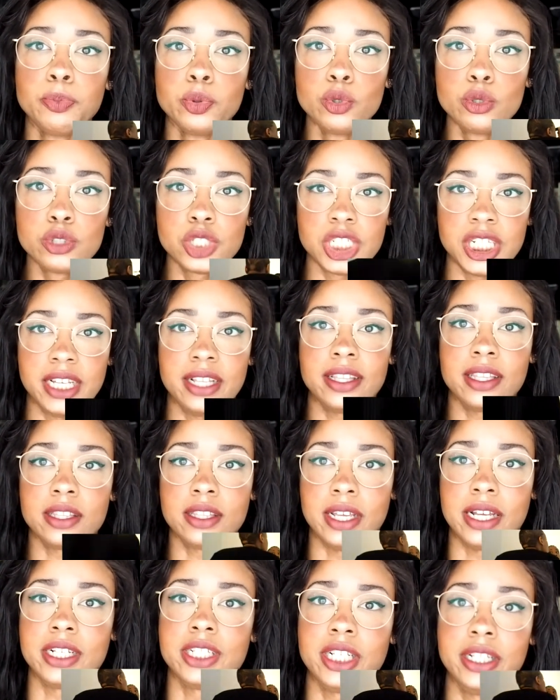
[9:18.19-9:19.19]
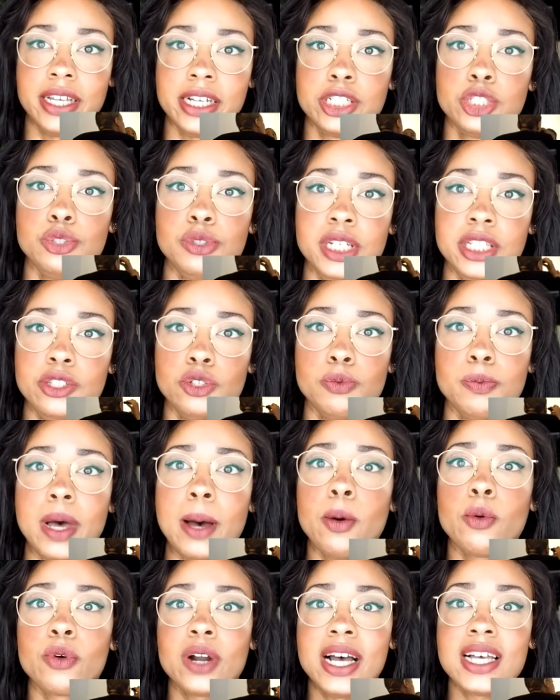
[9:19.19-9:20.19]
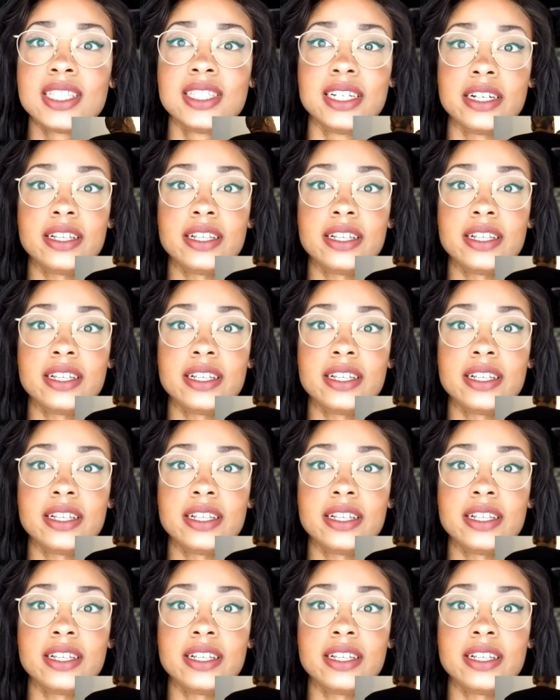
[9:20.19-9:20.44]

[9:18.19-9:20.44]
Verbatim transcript: bullshit that that you need to memorize.